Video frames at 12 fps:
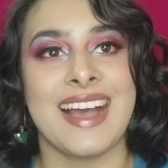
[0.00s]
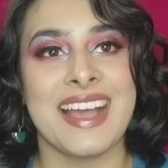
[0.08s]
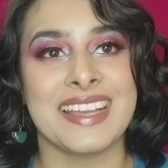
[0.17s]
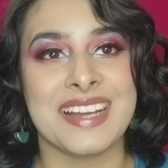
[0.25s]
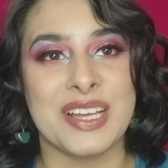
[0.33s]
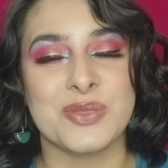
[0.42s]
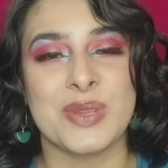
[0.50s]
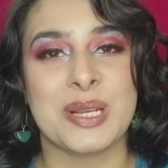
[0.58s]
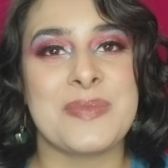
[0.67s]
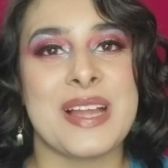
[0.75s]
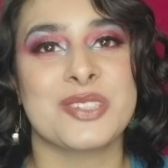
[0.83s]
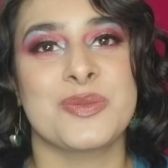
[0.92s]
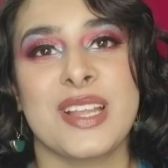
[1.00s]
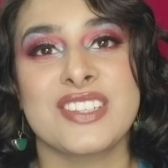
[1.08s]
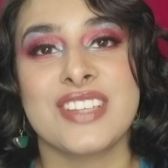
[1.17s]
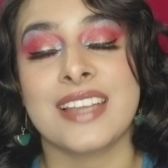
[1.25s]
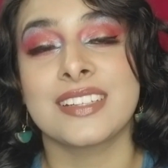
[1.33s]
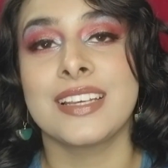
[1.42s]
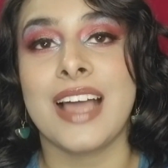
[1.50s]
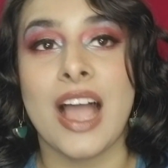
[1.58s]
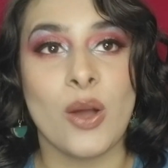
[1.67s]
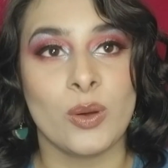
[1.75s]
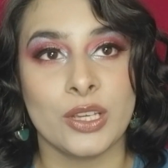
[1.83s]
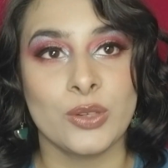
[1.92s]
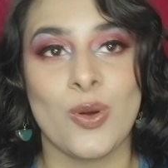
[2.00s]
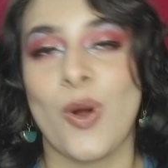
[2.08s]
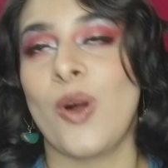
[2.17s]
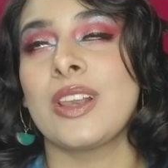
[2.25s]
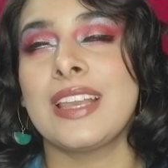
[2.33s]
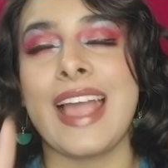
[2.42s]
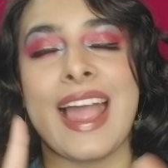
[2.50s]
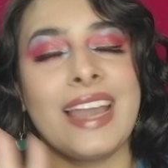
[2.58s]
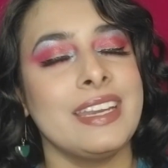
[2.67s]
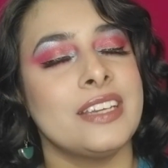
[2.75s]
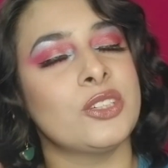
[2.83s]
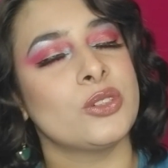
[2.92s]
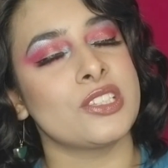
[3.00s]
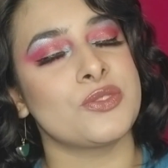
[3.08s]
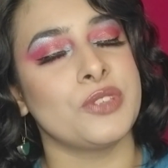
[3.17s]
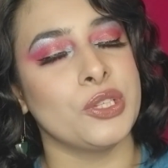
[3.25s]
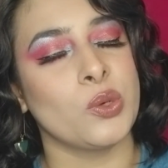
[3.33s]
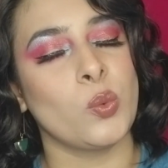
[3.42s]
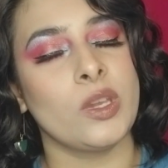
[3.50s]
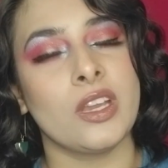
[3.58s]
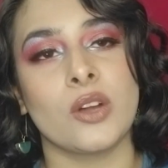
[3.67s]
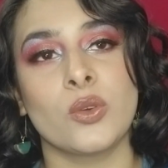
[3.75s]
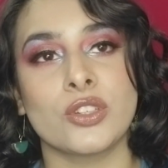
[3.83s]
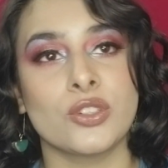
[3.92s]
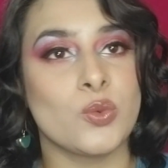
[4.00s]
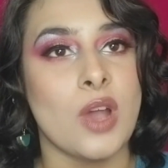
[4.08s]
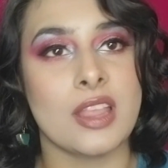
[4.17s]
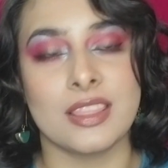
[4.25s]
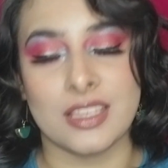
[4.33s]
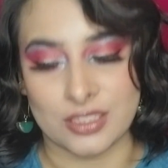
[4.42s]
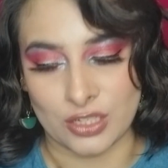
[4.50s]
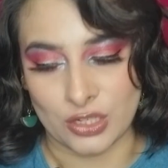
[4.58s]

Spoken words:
Hi guys, welcome back to my channel. How are you all? And in today's video we are going to do this